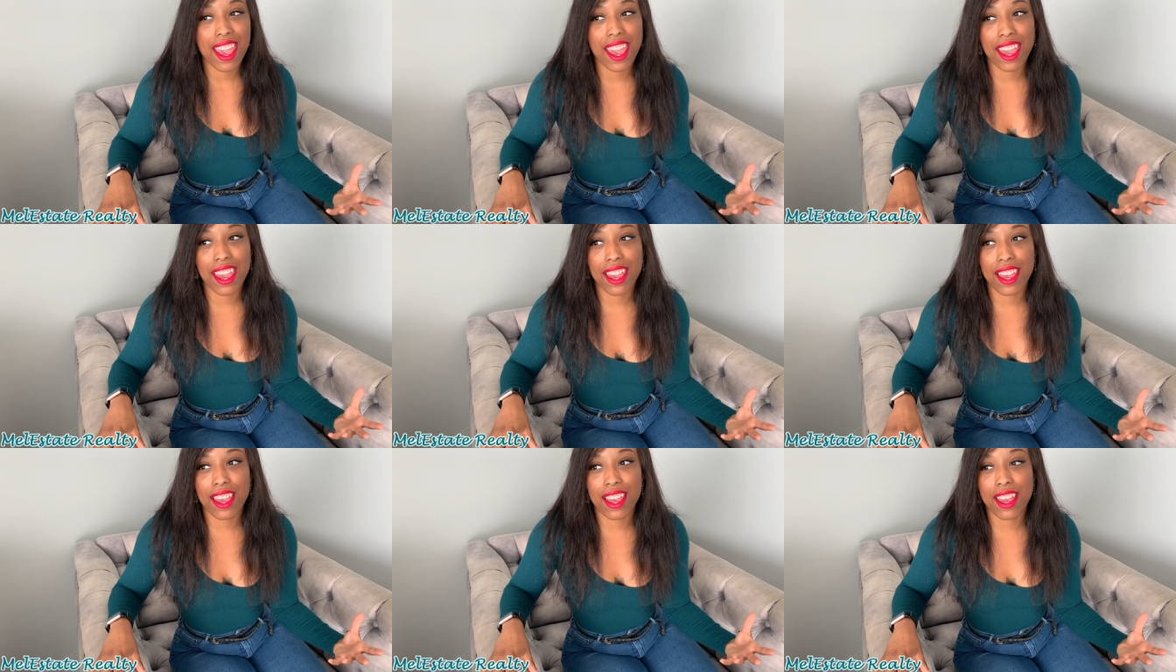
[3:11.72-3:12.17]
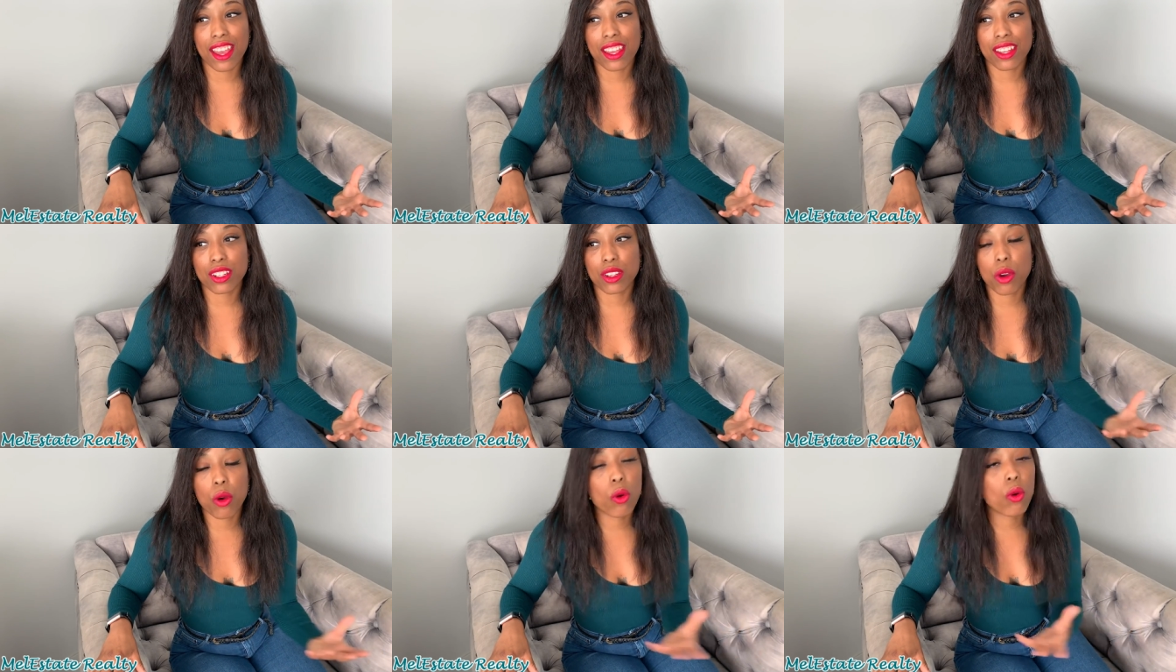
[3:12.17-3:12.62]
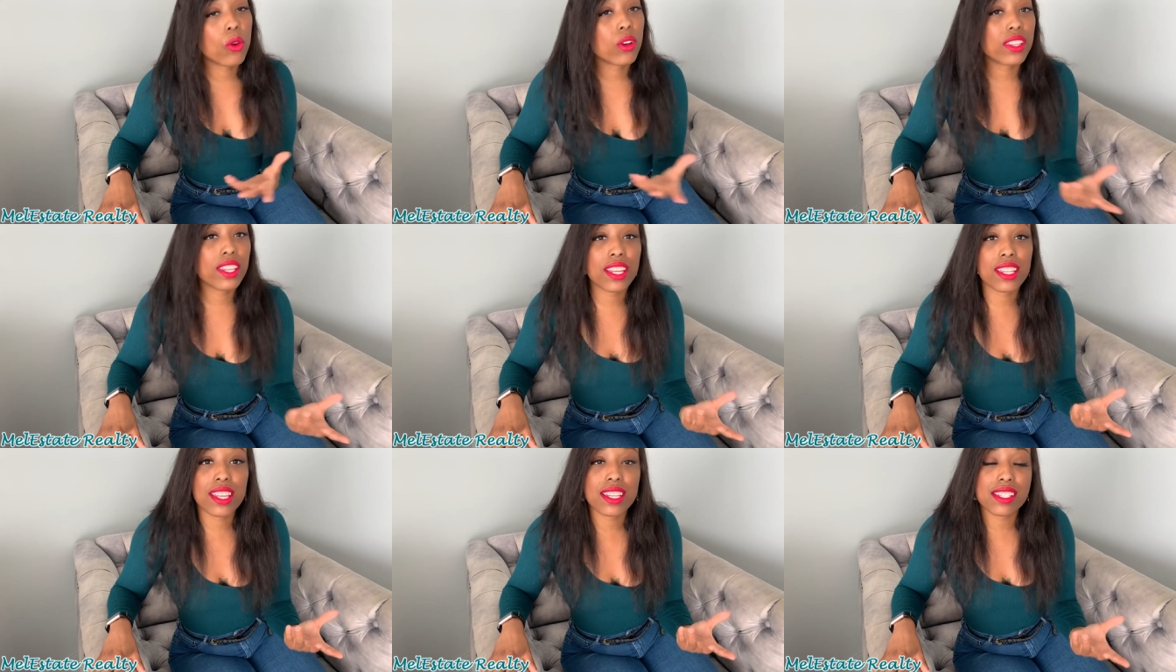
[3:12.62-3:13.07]
and or
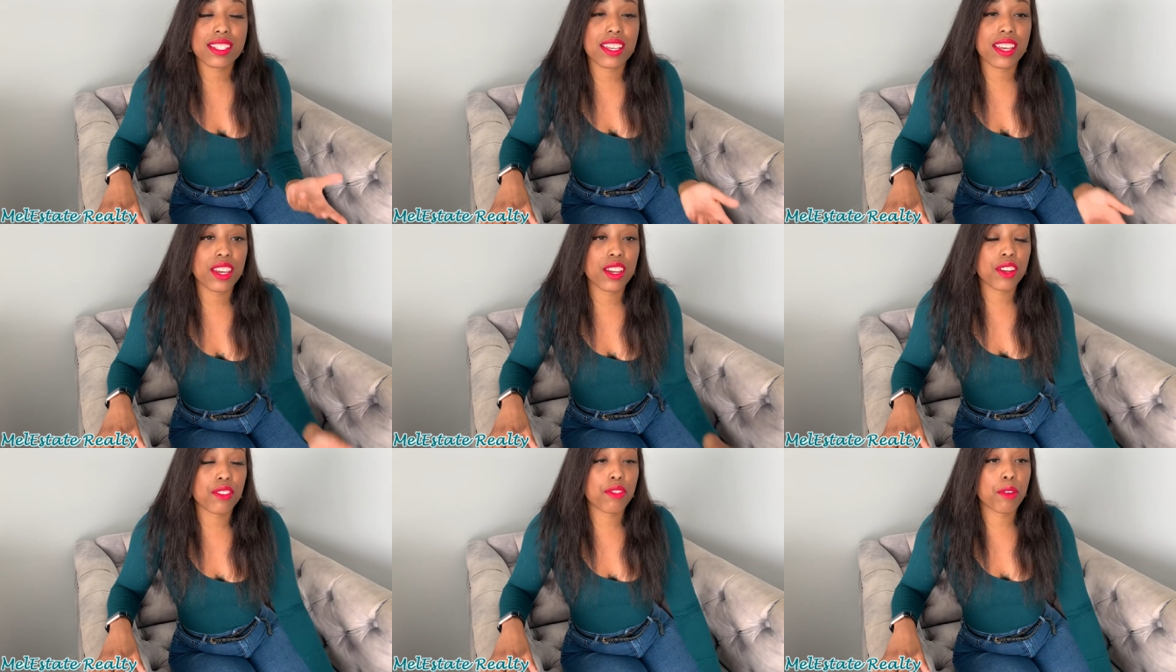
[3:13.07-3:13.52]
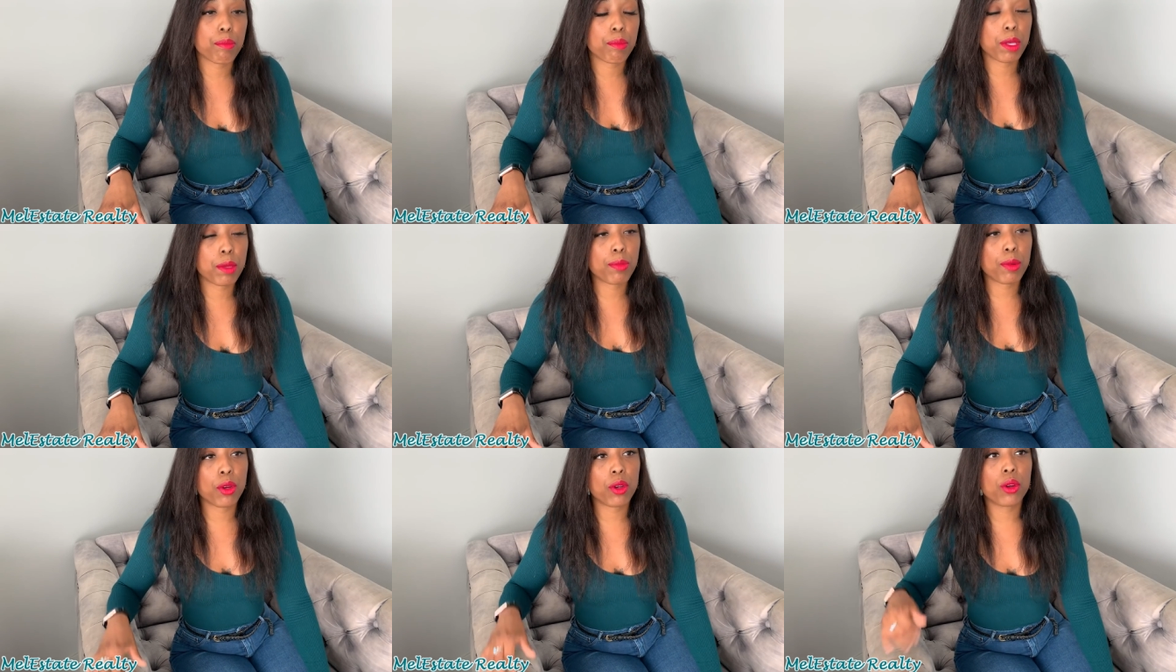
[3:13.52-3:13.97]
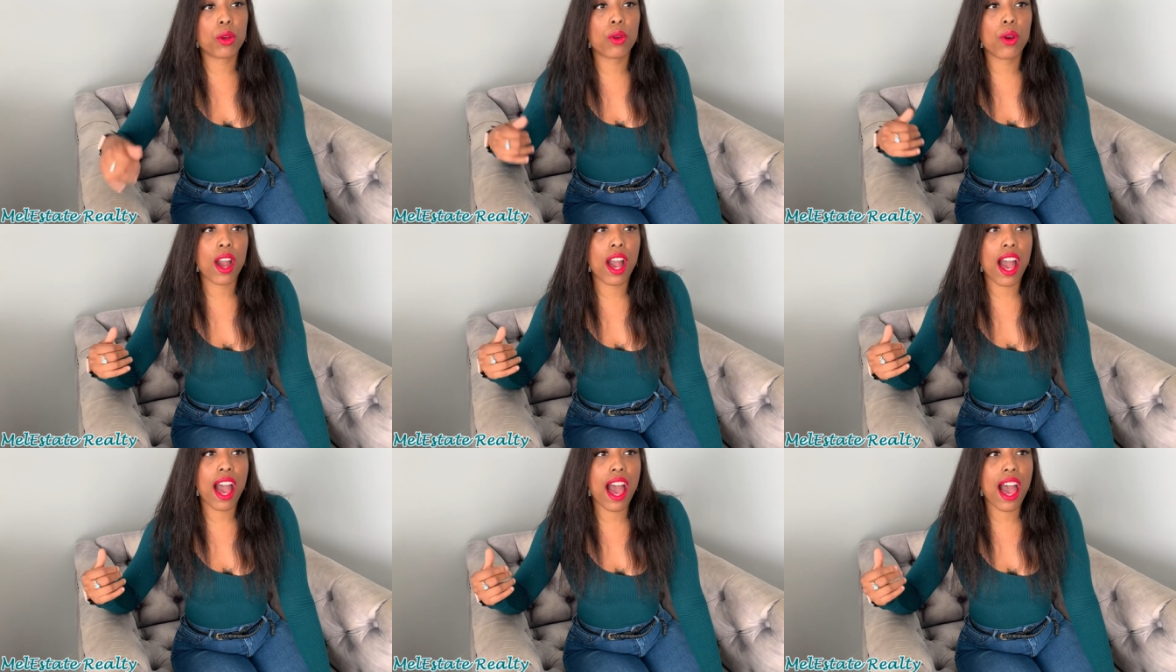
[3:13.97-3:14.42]
they like to hear from people who
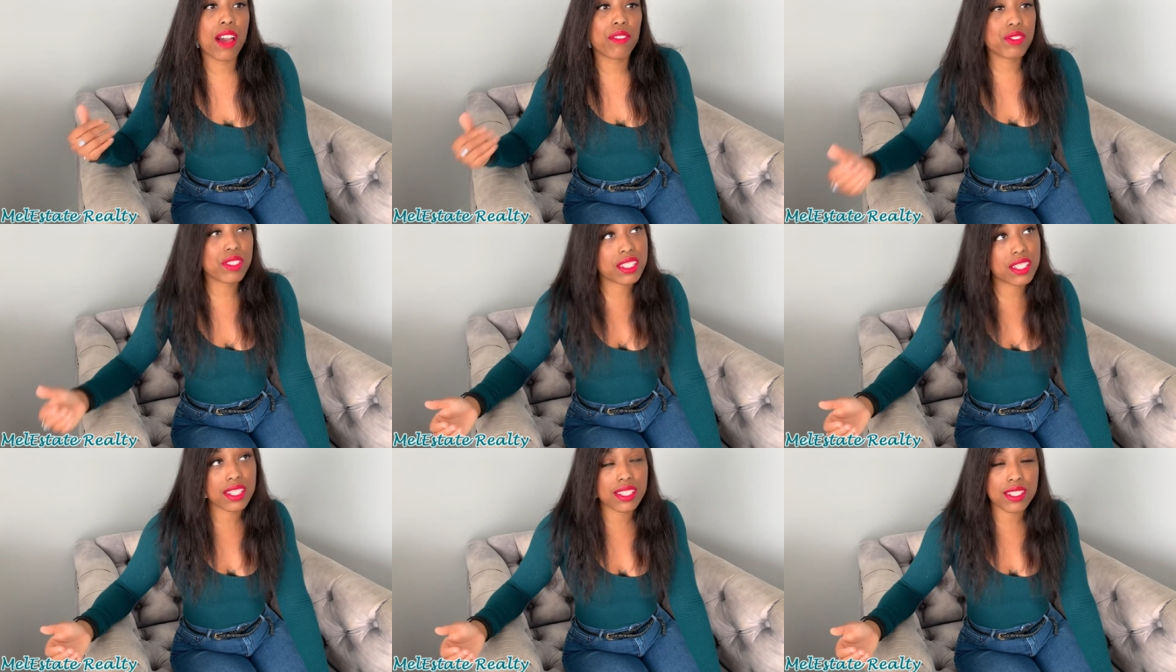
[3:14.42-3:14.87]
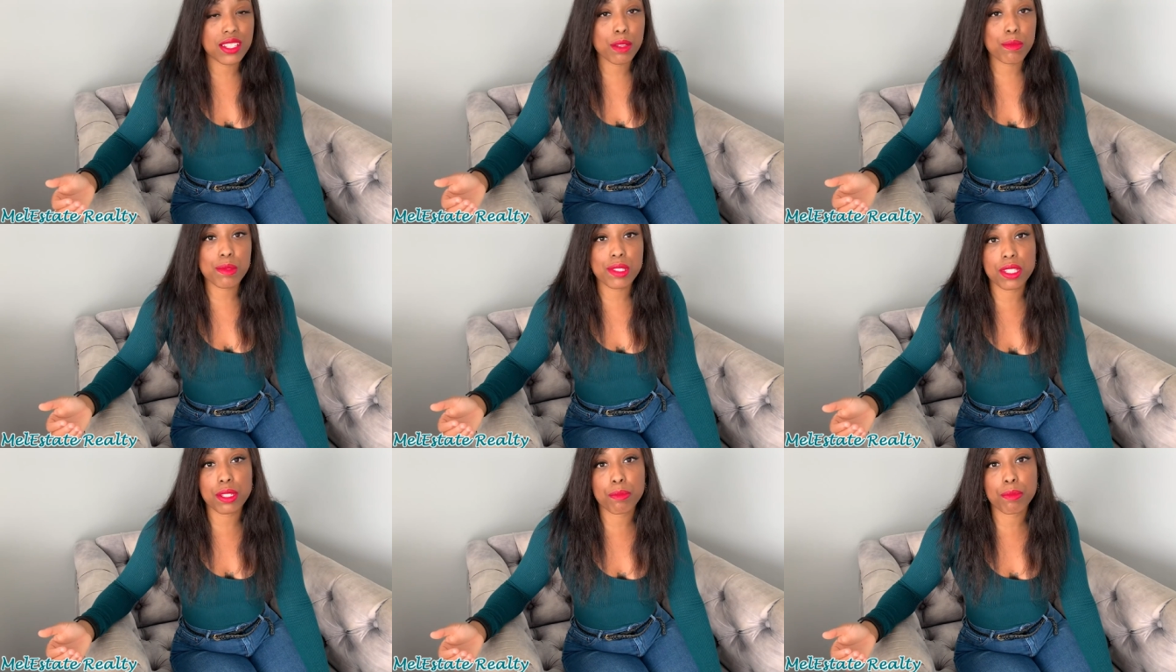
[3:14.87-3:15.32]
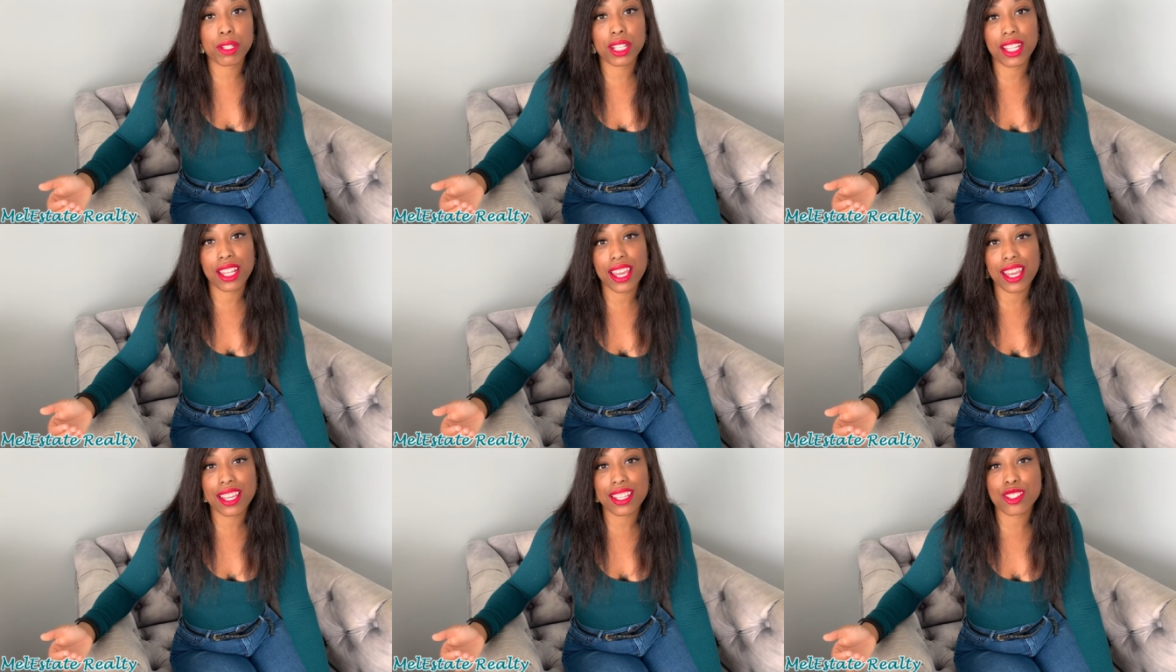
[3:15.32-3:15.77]
have systems in
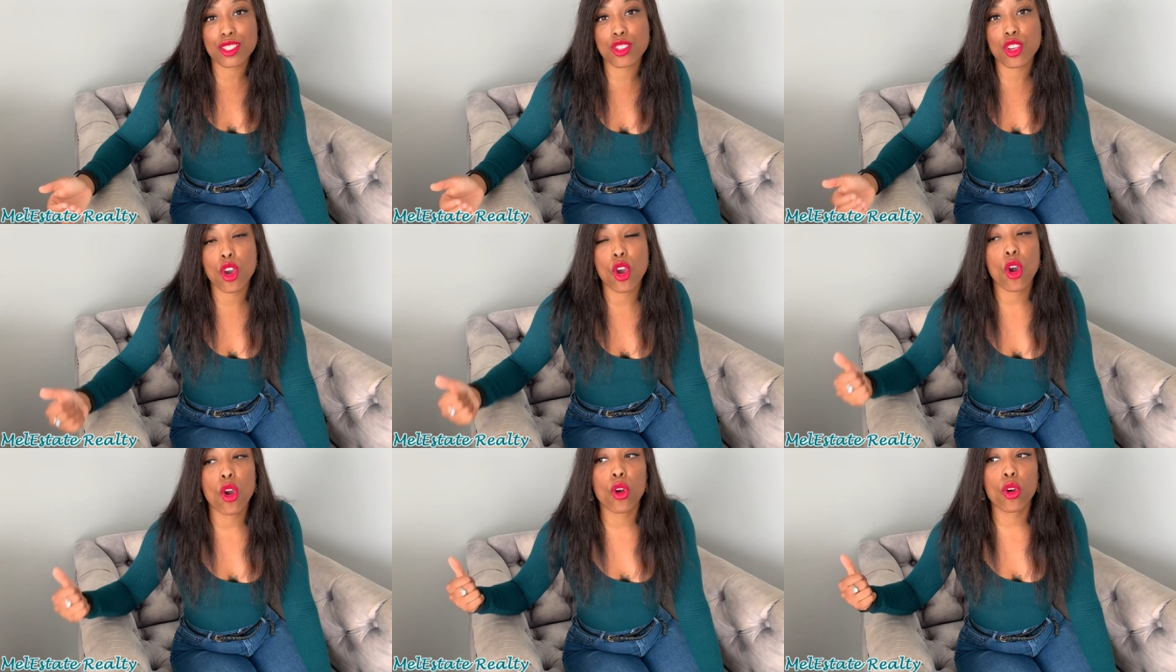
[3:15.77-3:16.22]
place